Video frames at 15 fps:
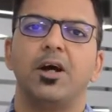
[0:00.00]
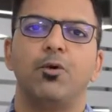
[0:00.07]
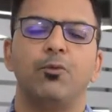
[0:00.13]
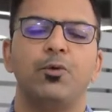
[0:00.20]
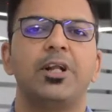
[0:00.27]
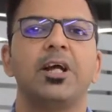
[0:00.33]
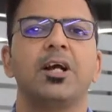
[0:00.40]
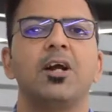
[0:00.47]

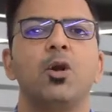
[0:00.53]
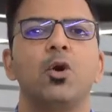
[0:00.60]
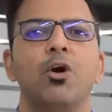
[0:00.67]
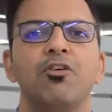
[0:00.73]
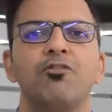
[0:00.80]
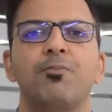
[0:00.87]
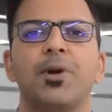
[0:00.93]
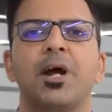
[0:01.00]
We take a lot
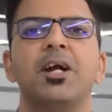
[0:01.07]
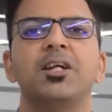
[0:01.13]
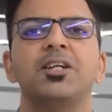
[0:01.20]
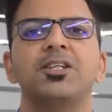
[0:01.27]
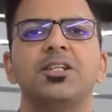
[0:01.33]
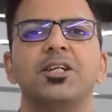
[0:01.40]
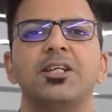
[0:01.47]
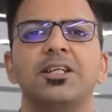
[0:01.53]
of pride
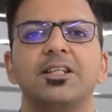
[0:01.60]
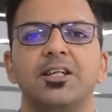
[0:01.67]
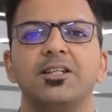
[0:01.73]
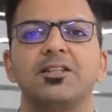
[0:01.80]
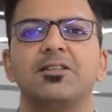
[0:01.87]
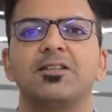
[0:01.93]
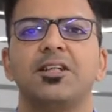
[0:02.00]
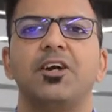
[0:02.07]
in sharing
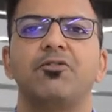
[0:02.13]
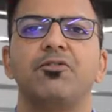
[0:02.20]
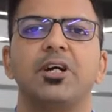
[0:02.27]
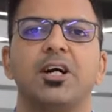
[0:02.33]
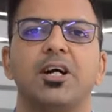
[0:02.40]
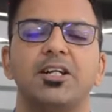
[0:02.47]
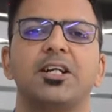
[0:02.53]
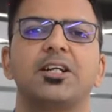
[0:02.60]
this that we
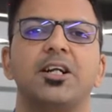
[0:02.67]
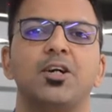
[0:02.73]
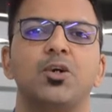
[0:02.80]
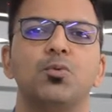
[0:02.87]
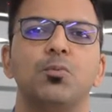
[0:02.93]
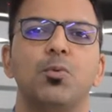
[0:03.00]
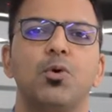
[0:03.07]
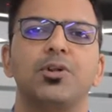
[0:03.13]
are connected to
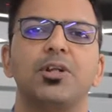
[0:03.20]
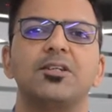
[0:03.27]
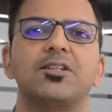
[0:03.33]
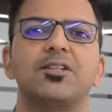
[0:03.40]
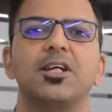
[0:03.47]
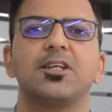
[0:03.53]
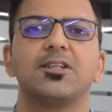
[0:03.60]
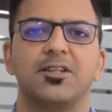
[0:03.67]
more than
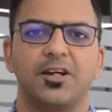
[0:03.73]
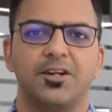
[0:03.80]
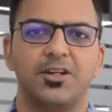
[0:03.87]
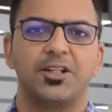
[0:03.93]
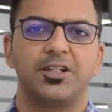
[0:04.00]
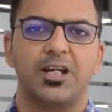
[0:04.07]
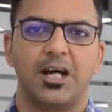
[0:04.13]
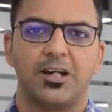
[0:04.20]

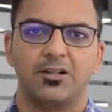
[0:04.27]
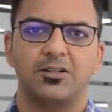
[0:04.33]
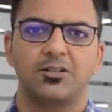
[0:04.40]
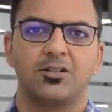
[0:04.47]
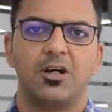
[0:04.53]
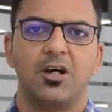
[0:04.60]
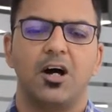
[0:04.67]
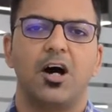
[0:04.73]
600
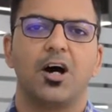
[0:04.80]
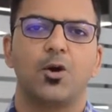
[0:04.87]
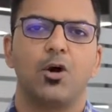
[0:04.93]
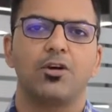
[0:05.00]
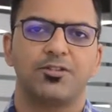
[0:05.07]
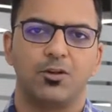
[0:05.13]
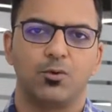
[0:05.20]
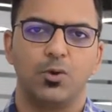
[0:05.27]
channels
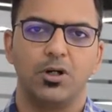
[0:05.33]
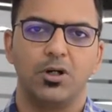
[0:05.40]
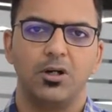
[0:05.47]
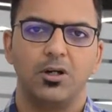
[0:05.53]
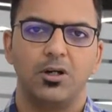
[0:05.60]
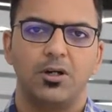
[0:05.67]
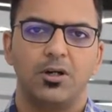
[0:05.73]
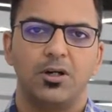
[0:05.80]
across the
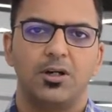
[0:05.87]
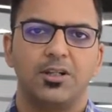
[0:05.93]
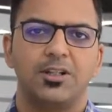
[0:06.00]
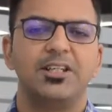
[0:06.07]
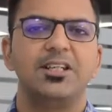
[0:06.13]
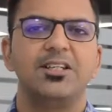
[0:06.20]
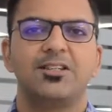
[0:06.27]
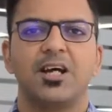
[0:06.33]
world.
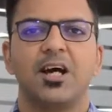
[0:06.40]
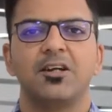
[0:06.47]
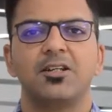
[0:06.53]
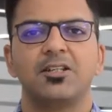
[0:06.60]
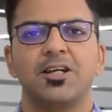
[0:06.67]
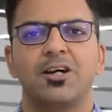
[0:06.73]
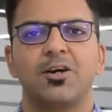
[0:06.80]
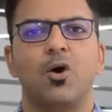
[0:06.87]
These
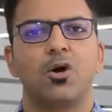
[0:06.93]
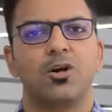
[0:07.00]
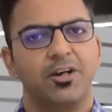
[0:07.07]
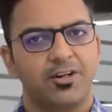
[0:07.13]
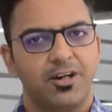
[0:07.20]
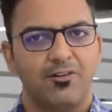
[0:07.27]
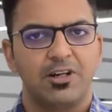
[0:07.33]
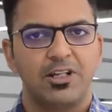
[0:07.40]
channels are
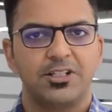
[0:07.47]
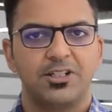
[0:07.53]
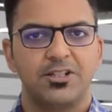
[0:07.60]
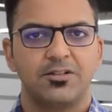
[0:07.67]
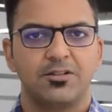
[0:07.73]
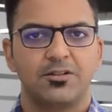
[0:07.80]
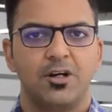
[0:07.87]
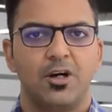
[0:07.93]
online travel
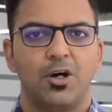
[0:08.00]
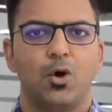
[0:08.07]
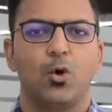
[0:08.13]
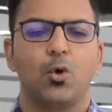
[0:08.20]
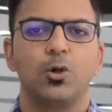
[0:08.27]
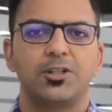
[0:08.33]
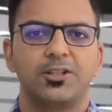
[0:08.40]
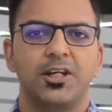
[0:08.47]
agents,
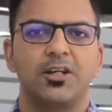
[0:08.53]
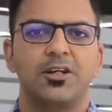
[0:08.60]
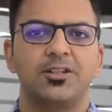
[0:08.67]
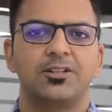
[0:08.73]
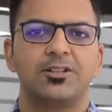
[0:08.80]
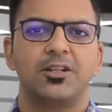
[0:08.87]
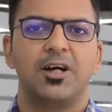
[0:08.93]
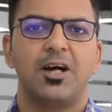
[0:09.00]

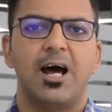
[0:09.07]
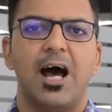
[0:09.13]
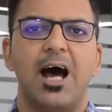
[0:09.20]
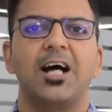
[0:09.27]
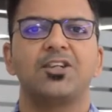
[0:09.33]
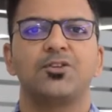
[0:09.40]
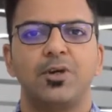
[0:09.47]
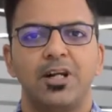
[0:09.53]
wholesalers,
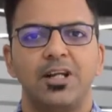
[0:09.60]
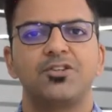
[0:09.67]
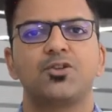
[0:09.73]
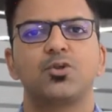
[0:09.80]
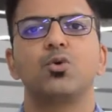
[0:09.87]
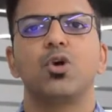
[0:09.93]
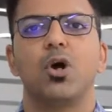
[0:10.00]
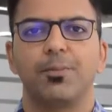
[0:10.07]
as well as
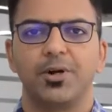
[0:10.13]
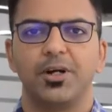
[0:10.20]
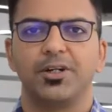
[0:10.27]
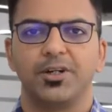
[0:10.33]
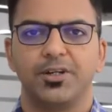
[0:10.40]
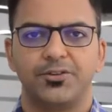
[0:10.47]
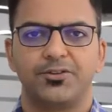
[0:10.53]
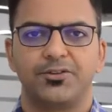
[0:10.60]
tour
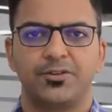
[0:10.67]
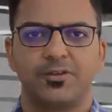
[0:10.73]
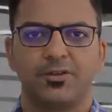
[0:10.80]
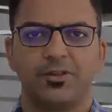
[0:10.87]
operators.